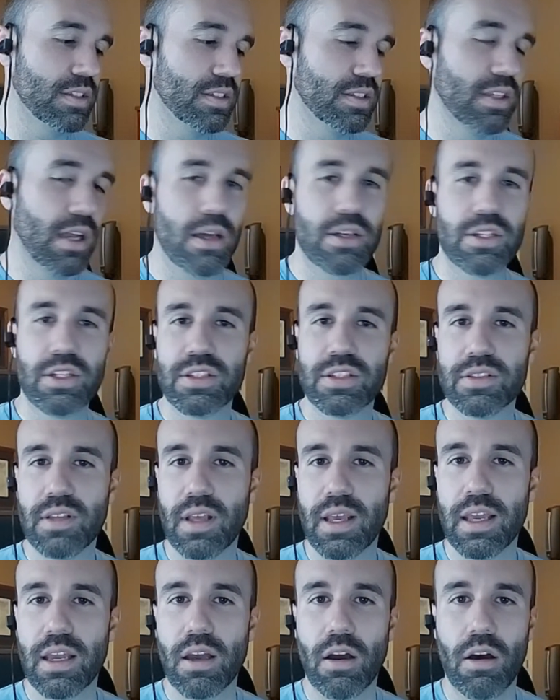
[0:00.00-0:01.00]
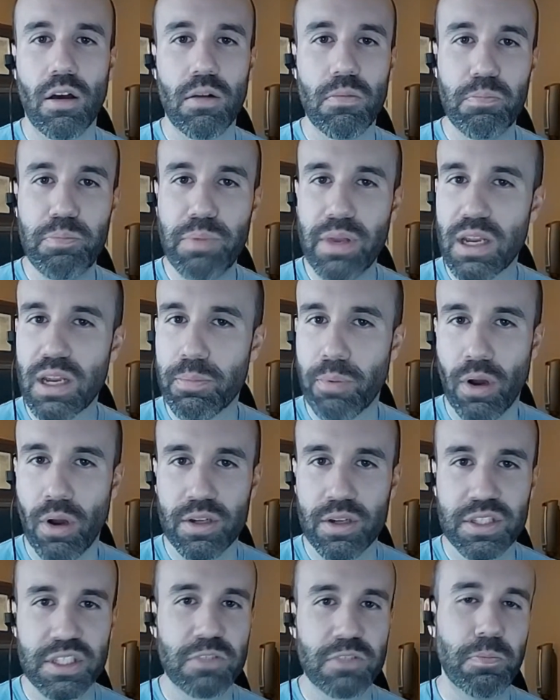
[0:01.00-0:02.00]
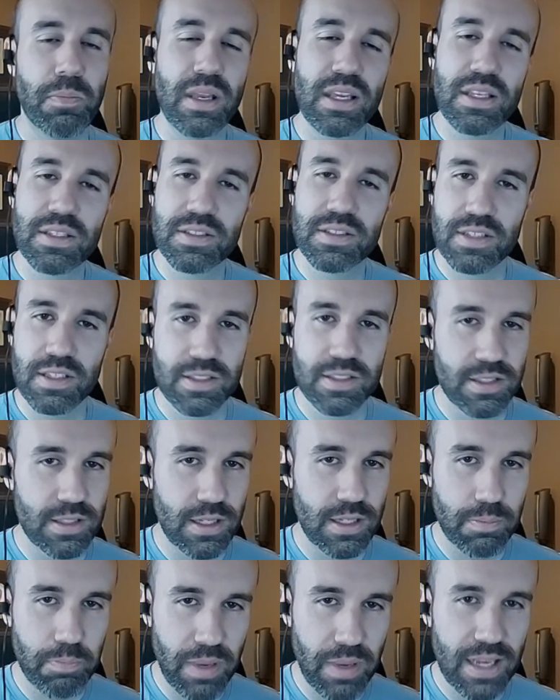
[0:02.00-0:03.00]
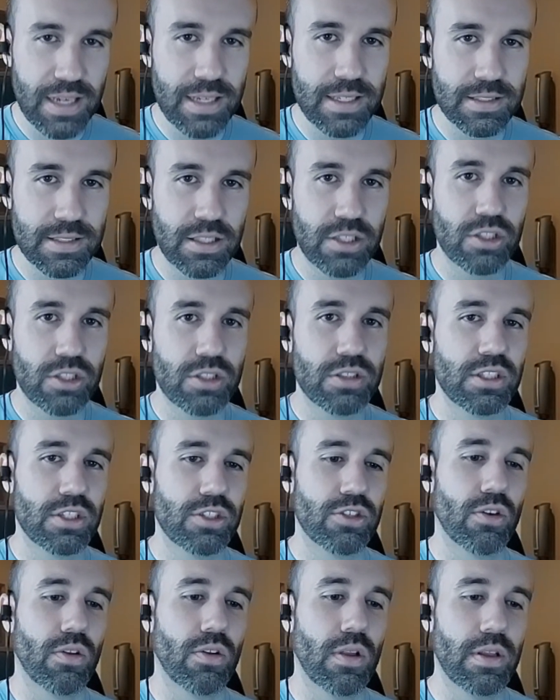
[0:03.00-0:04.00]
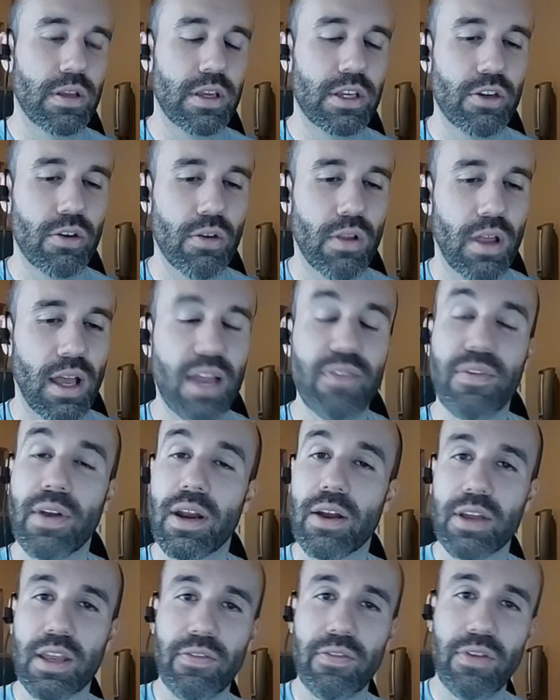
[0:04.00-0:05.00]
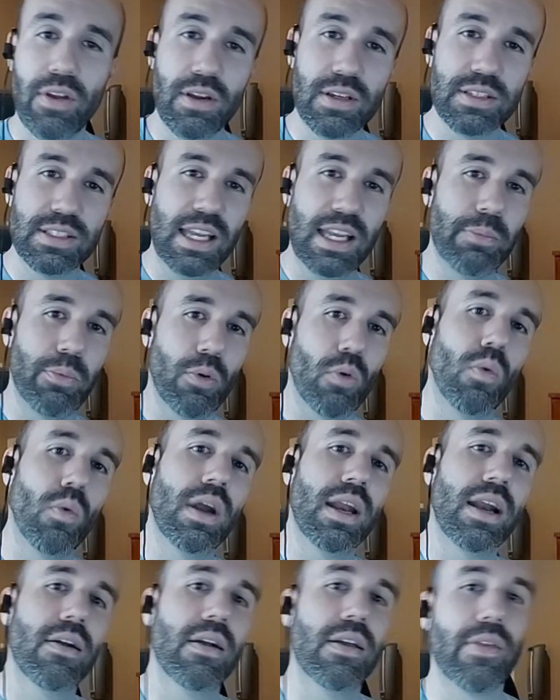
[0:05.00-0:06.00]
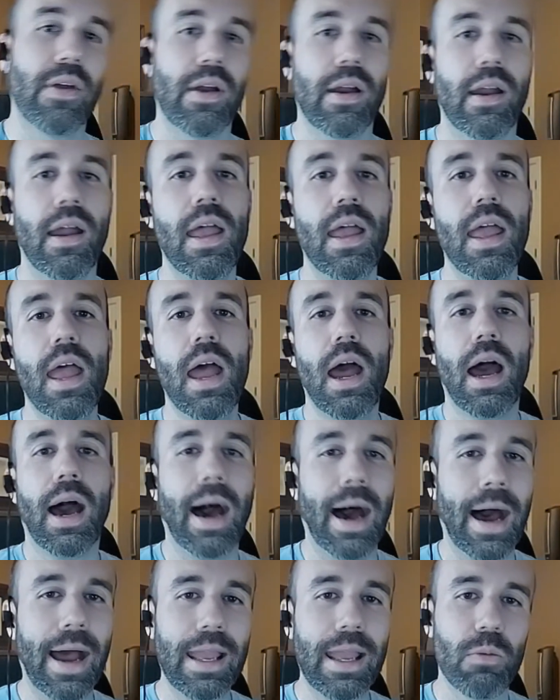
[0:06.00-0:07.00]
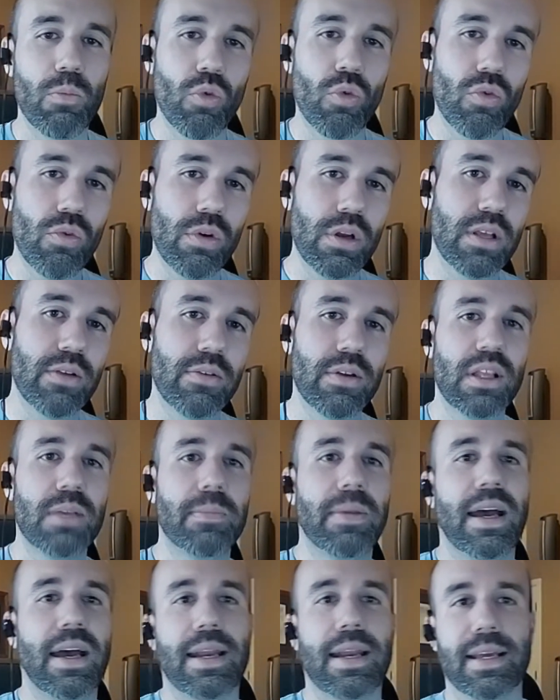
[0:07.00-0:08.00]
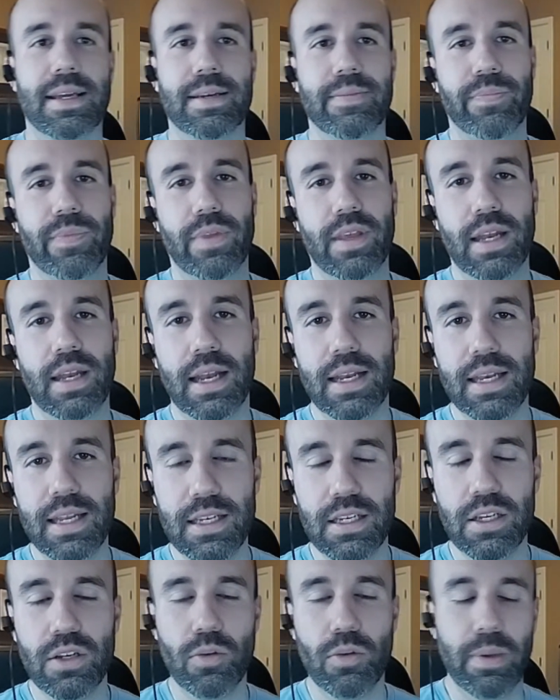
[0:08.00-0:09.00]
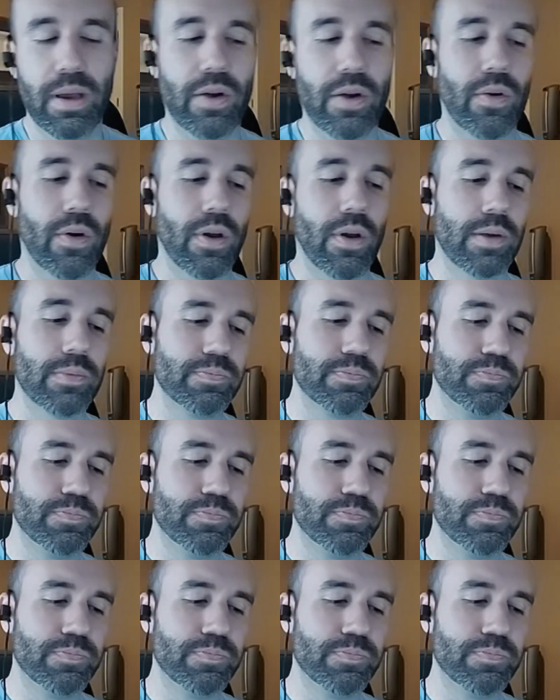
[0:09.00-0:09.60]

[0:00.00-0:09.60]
not just like on big projects, big decisions in your life. And I'll give you an example. One area that I am really, really bad at, and I need to do better on.